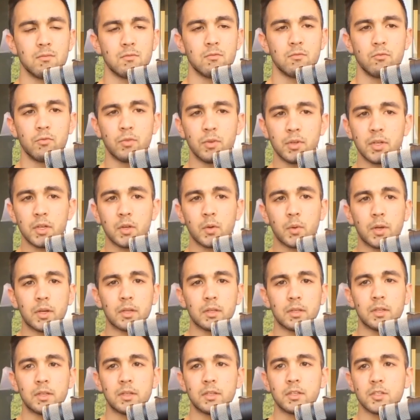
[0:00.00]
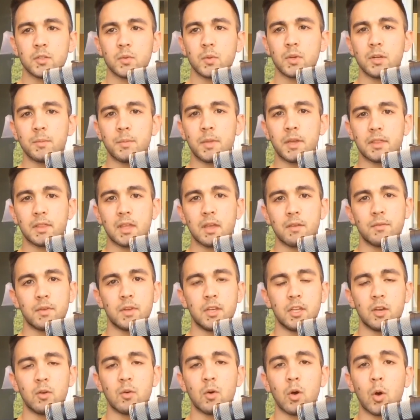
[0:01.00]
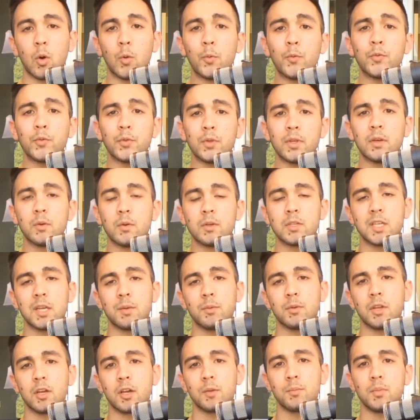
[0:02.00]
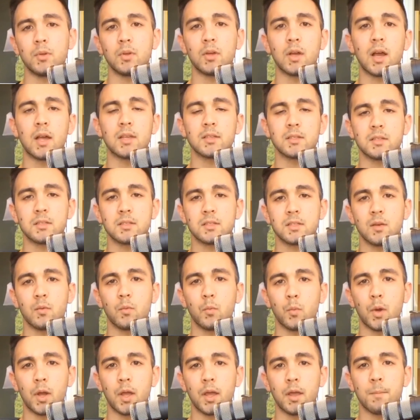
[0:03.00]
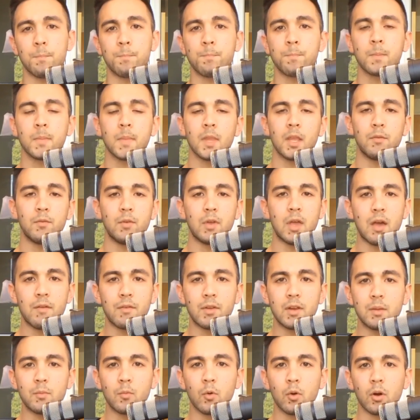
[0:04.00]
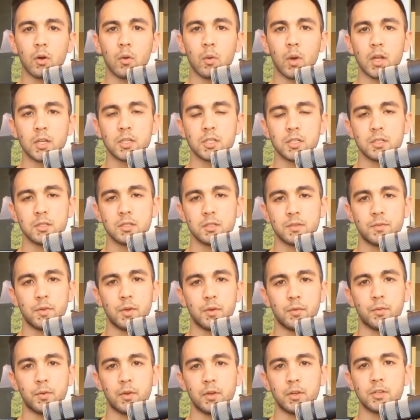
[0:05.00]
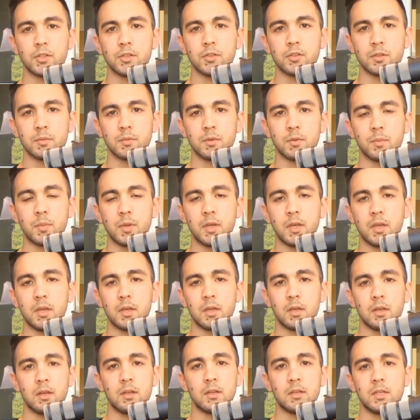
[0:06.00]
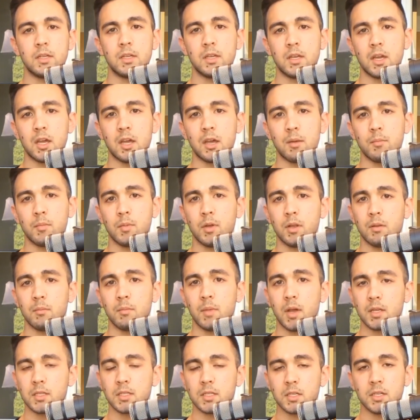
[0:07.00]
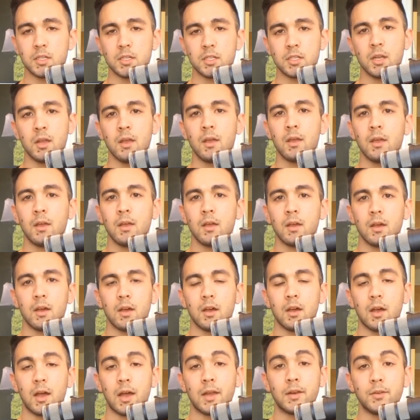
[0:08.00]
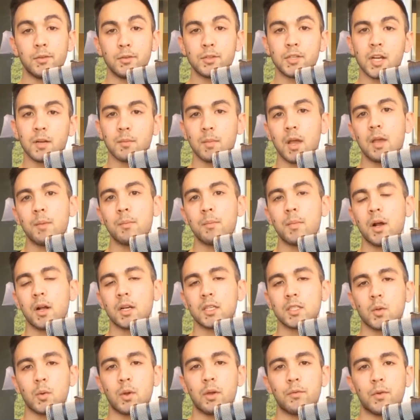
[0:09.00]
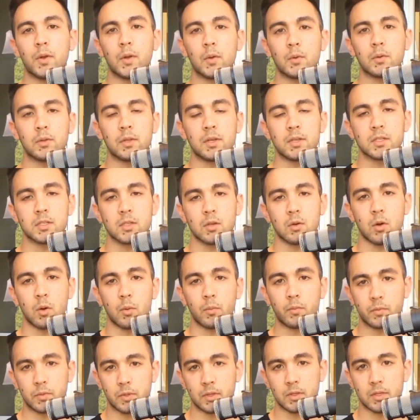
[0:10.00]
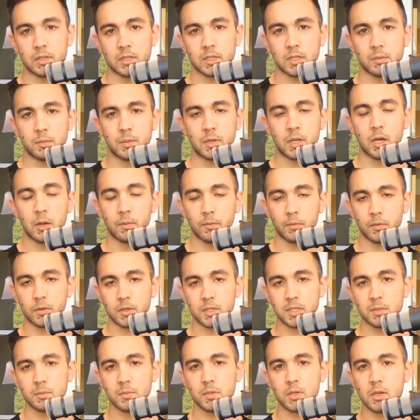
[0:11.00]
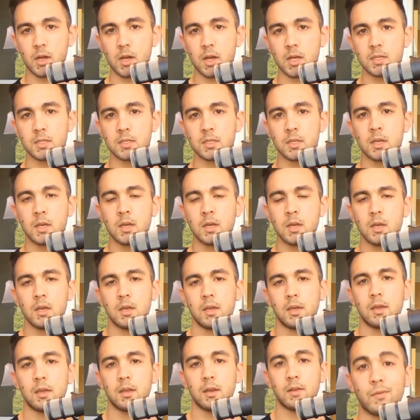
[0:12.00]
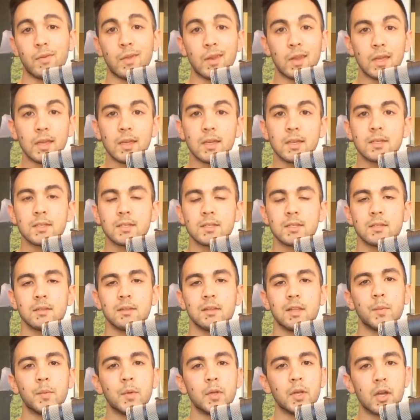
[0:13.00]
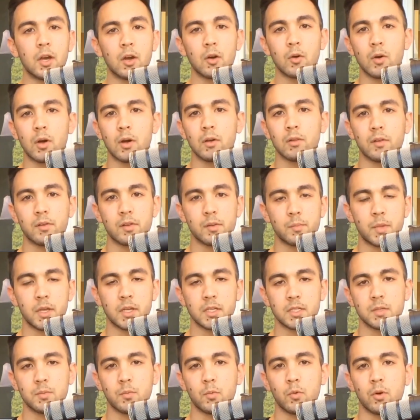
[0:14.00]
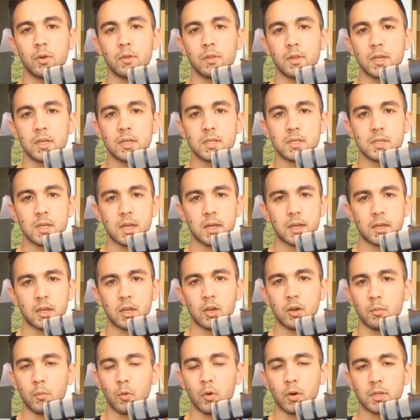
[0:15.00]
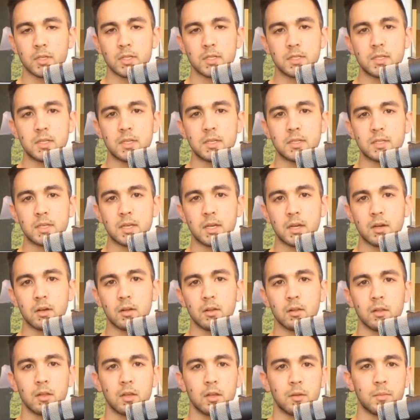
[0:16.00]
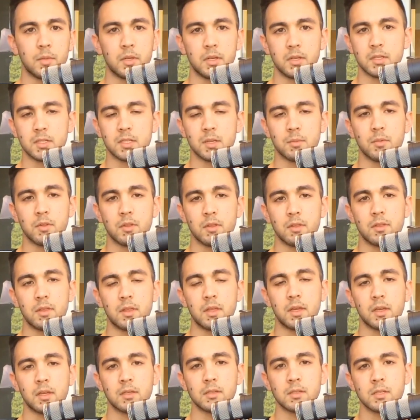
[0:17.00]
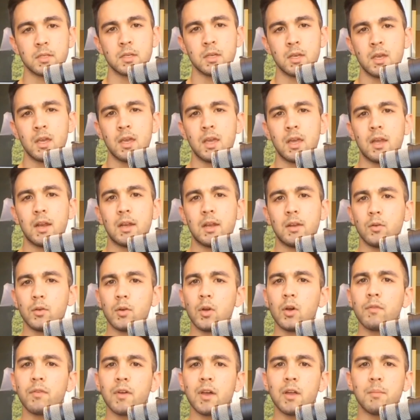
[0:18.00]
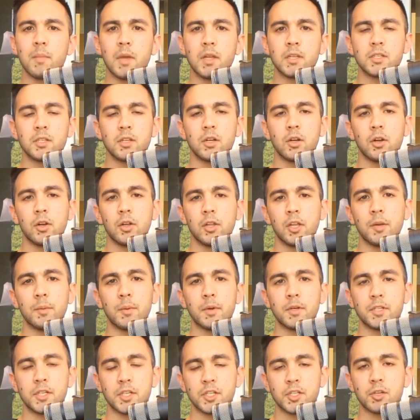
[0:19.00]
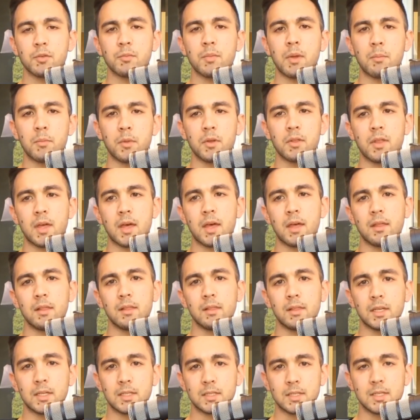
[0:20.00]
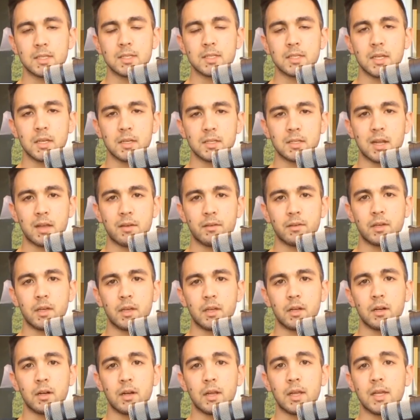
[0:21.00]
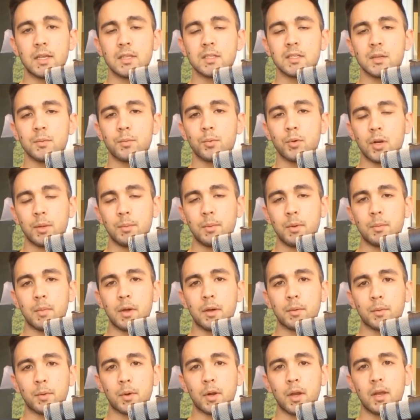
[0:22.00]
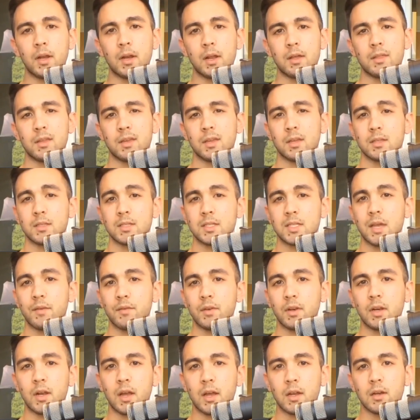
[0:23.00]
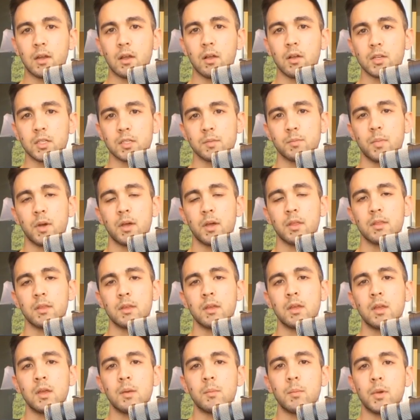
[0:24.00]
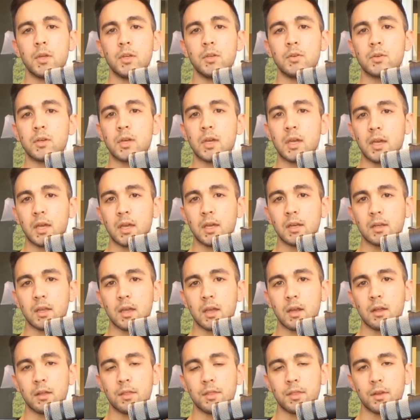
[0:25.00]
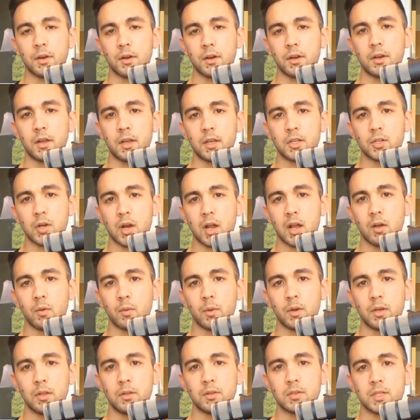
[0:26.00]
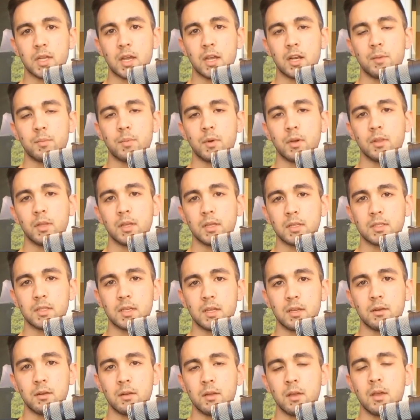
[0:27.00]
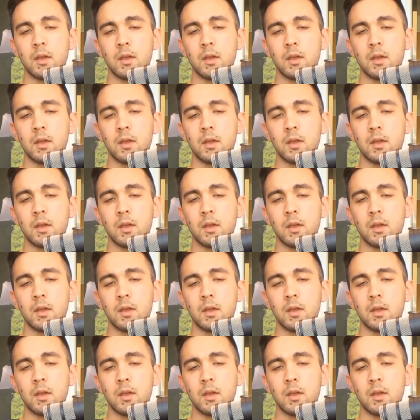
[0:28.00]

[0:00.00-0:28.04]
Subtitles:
really quickly, just wanted to make that video. Hopefully, it was able to help you guys in some way. If you have any more questions, feel free to shoot them to me in a DM, in a message. I do check my inbox quite frequently, so hopefully this could be helpful to some of you guys. And it is, let me know. I'd love to make some more of these. I can go more into detail into some of the things. And I don't know if I had mentioned it earlier, but just remember that LinkedIn Sales Navigator is a premium upgrade. I think it's $79 a month, but you can get a 30-day trial when you sign up on LinkedIn.